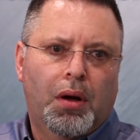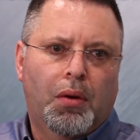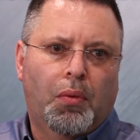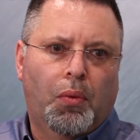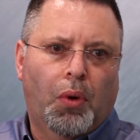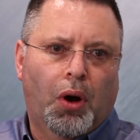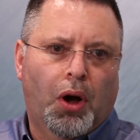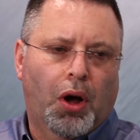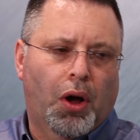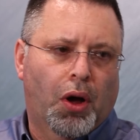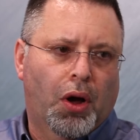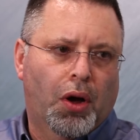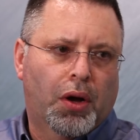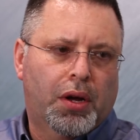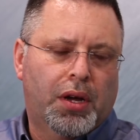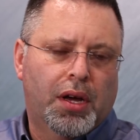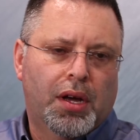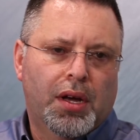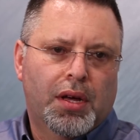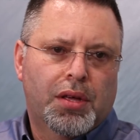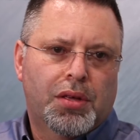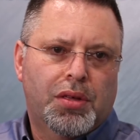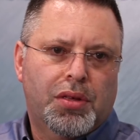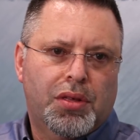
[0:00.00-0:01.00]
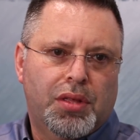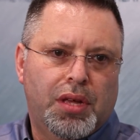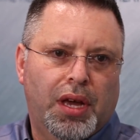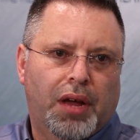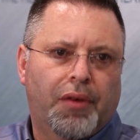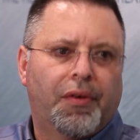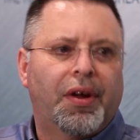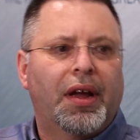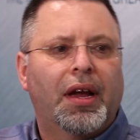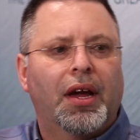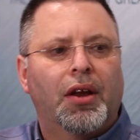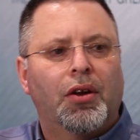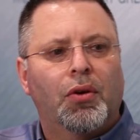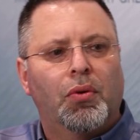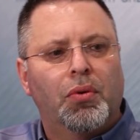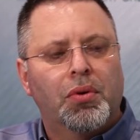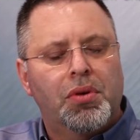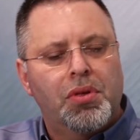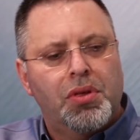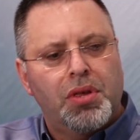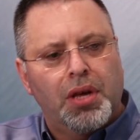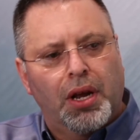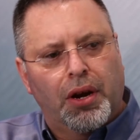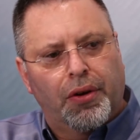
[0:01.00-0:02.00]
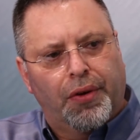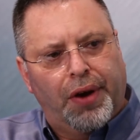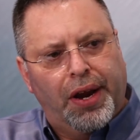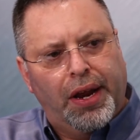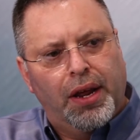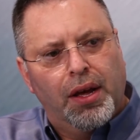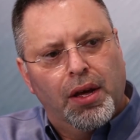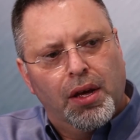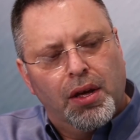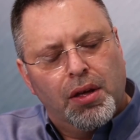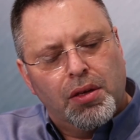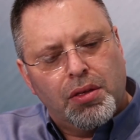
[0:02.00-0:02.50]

work, steering, and auxiliary.